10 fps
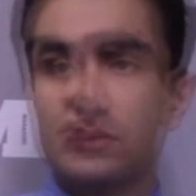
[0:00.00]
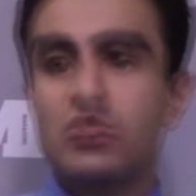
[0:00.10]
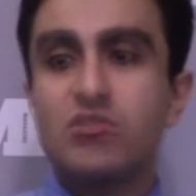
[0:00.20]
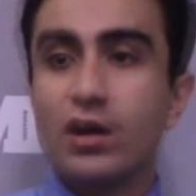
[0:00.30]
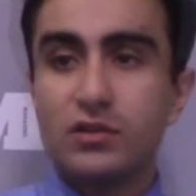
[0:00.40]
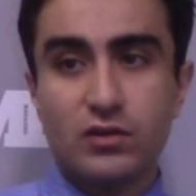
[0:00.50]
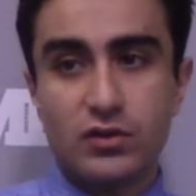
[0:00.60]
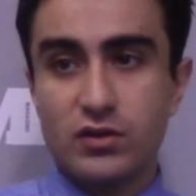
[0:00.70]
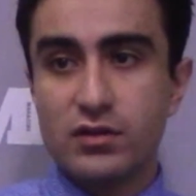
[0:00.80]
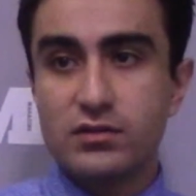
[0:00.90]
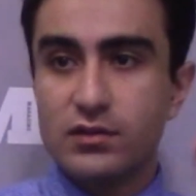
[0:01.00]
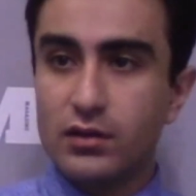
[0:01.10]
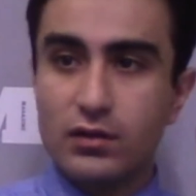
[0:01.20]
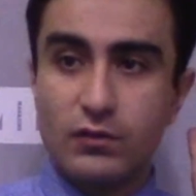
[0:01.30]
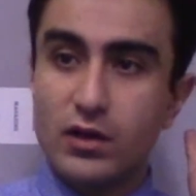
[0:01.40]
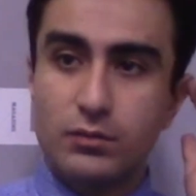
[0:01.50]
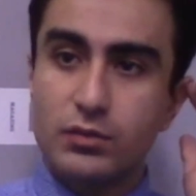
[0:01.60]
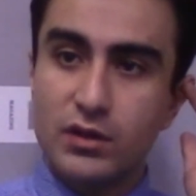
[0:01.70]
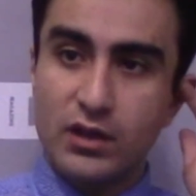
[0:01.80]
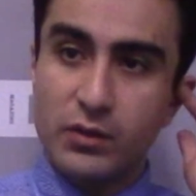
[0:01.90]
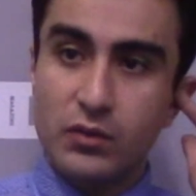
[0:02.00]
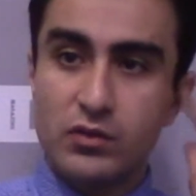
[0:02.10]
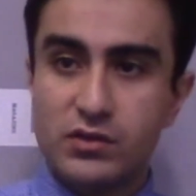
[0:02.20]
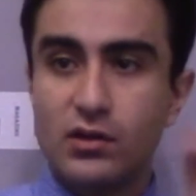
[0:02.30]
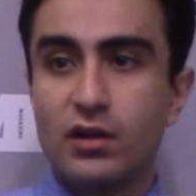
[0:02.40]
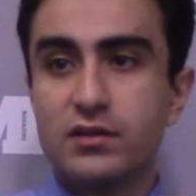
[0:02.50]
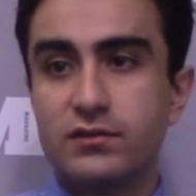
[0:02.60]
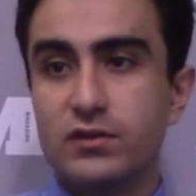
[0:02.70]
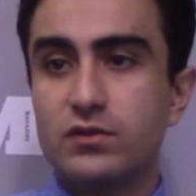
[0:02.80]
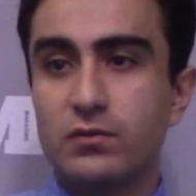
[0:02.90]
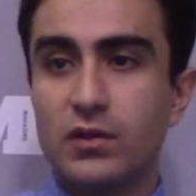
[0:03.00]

The results are just uh, very preliminary results which we,